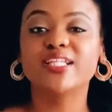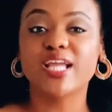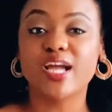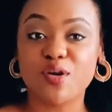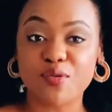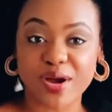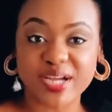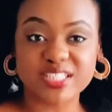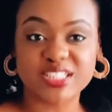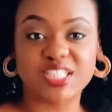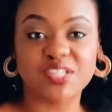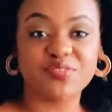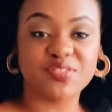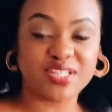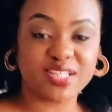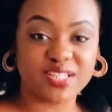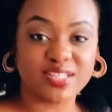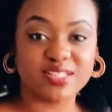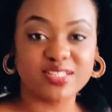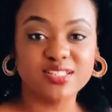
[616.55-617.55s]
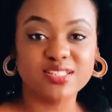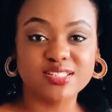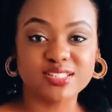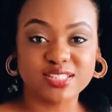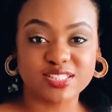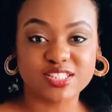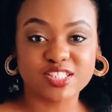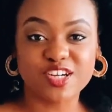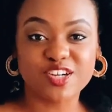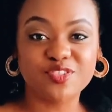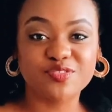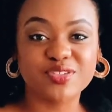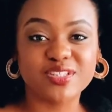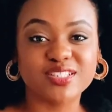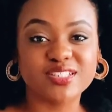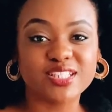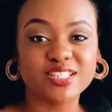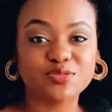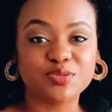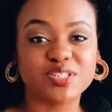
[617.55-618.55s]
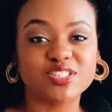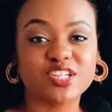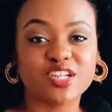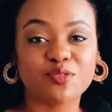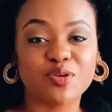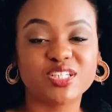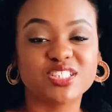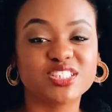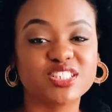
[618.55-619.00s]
now watch TV since COVID. That's my side of watching